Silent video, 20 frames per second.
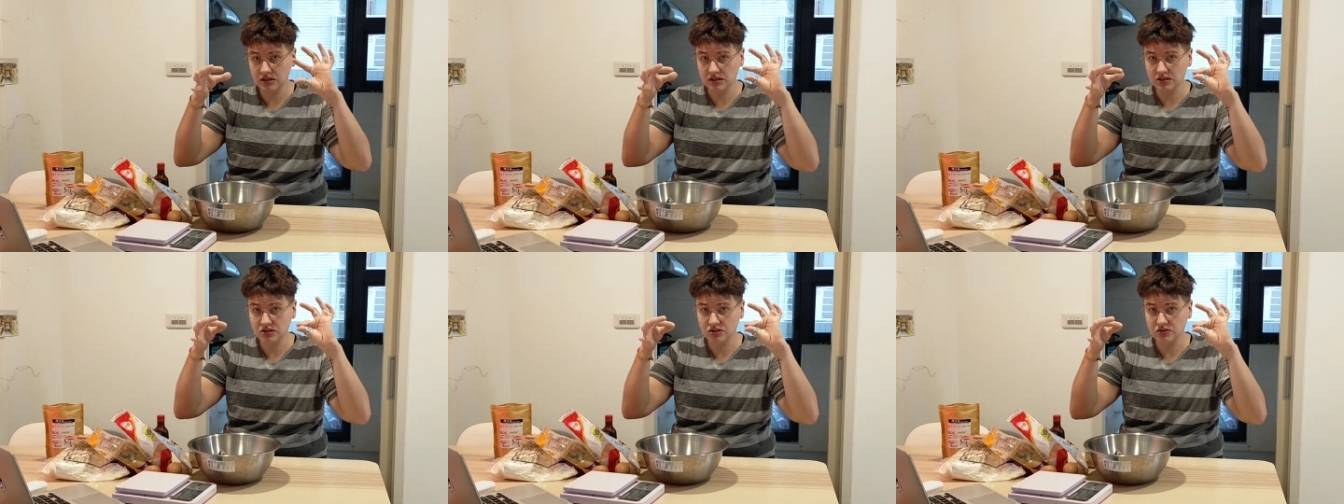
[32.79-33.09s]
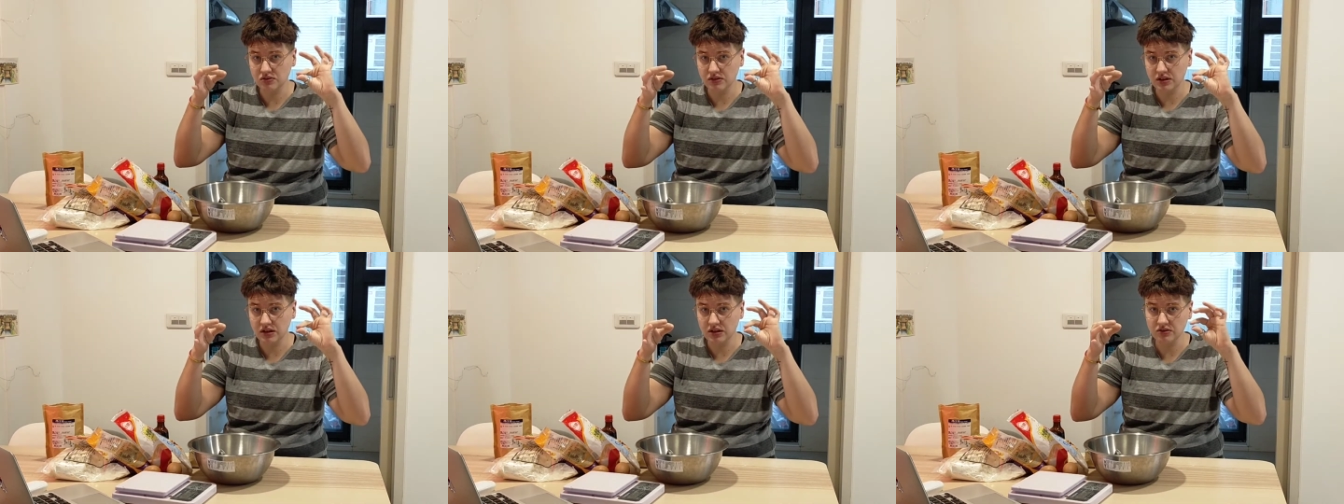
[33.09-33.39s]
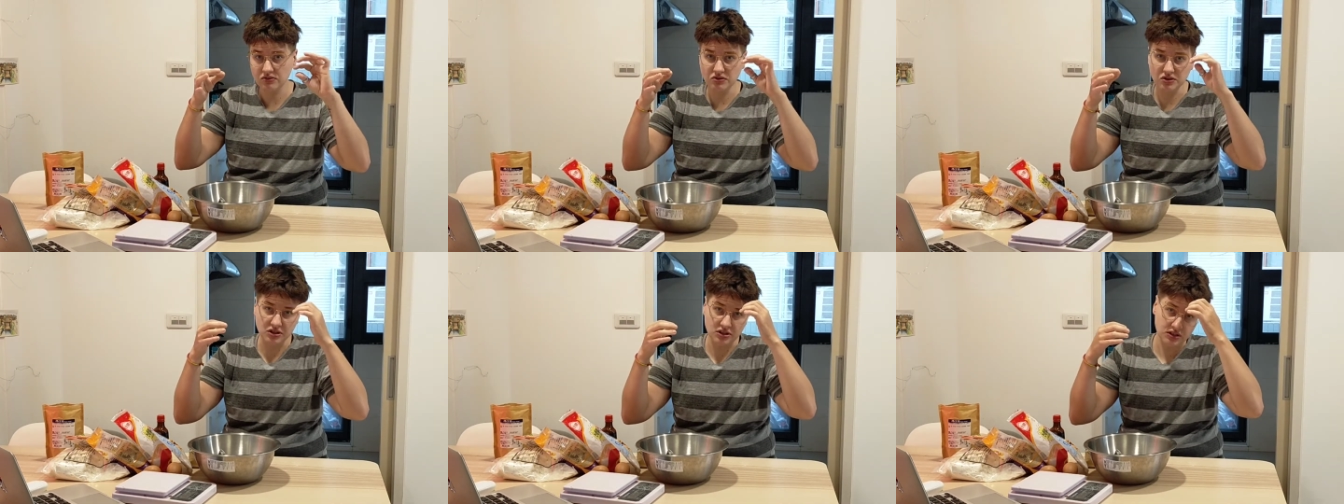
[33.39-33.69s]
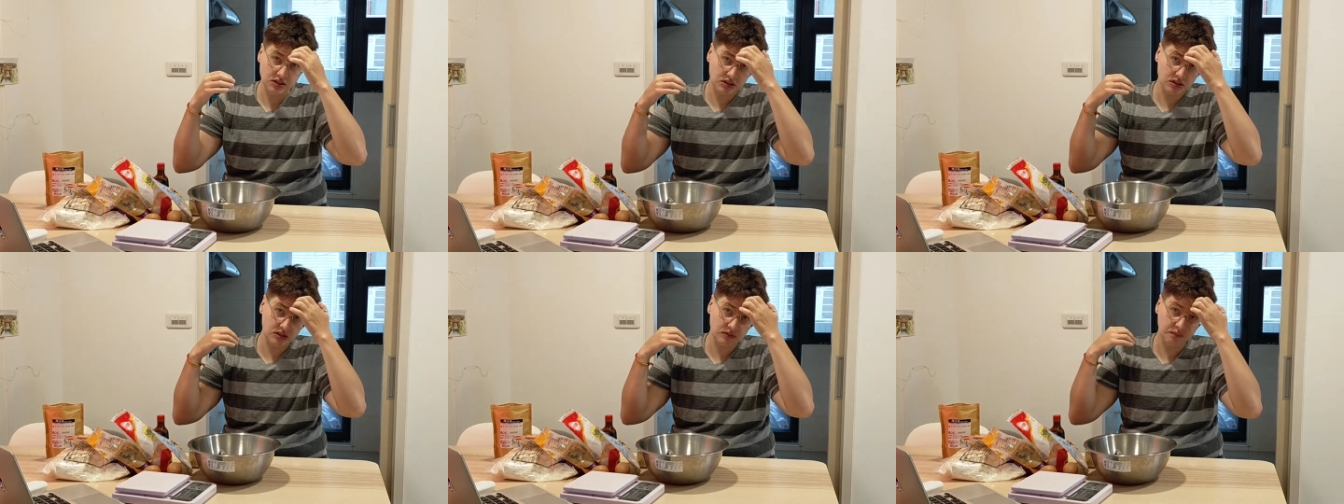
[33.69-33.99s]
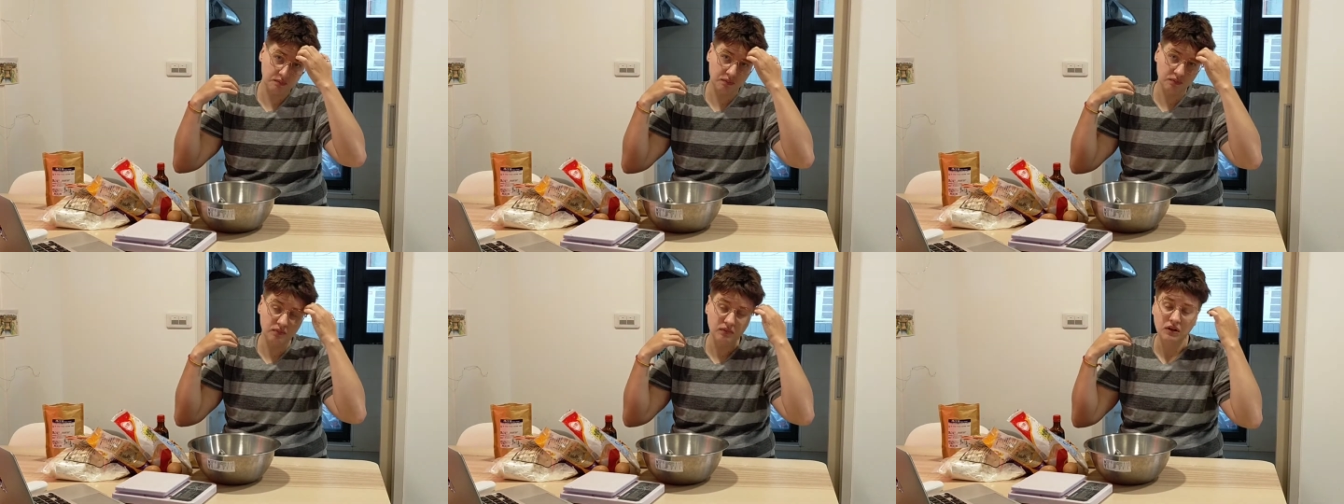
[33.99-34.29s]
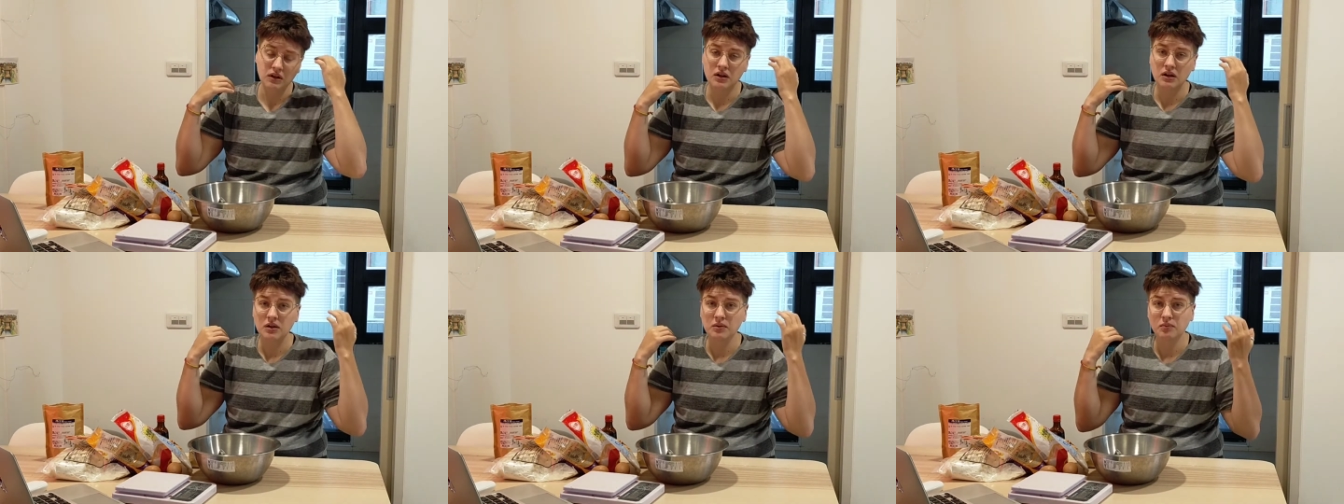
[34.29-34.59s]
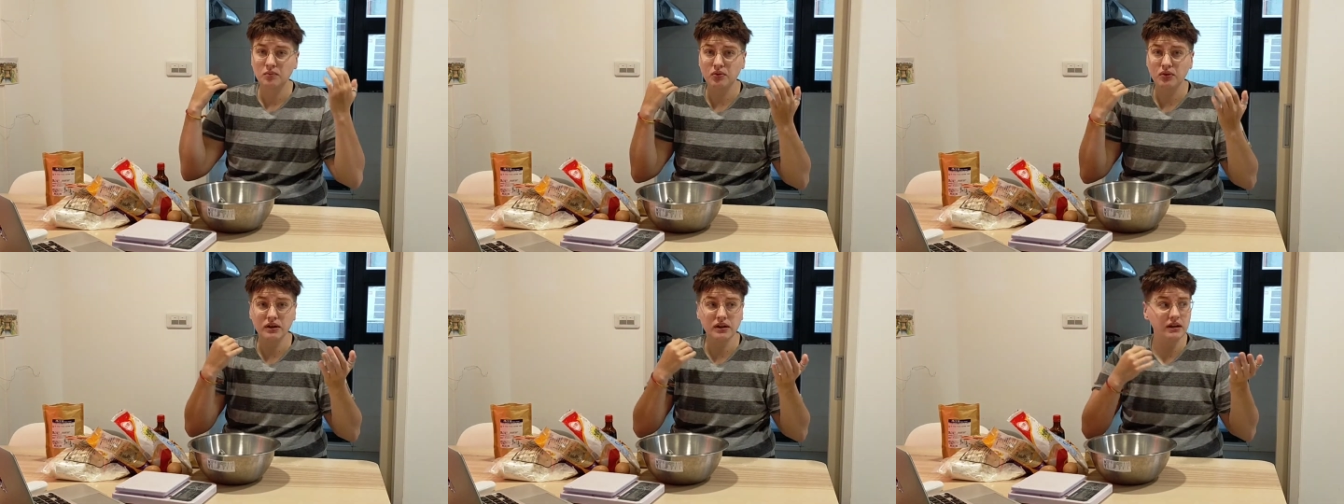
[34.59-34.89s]
And so then you just
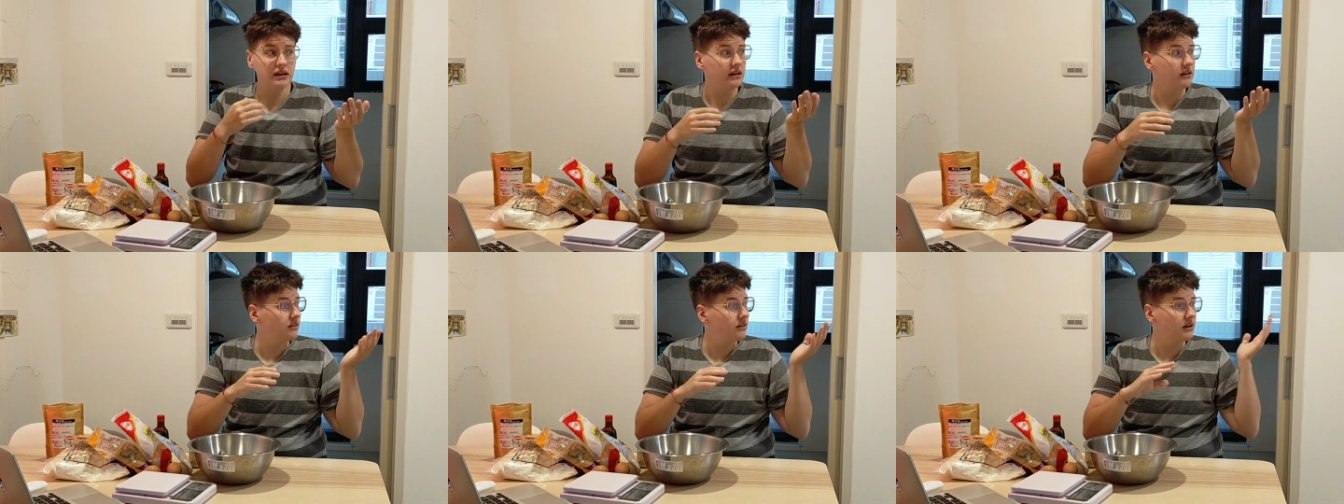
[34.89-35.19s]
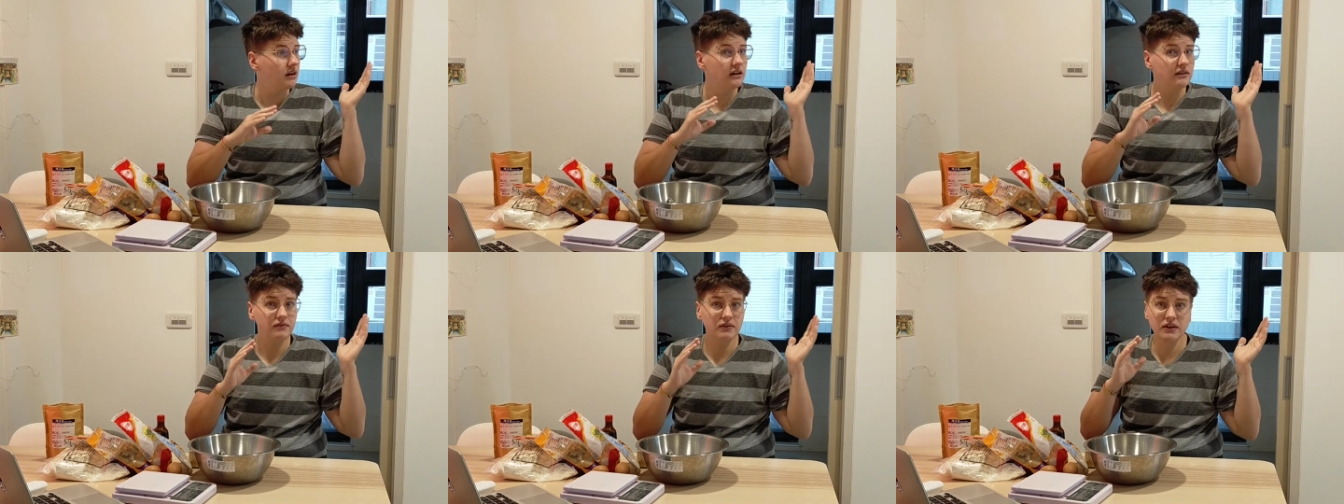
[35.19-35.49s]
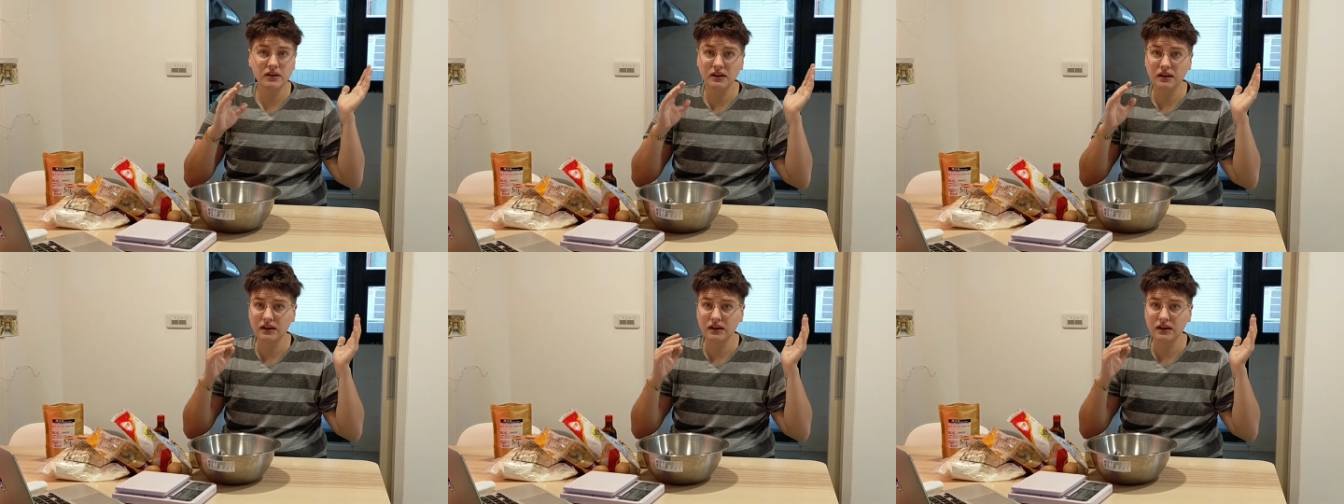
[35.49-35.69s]
put it in the oven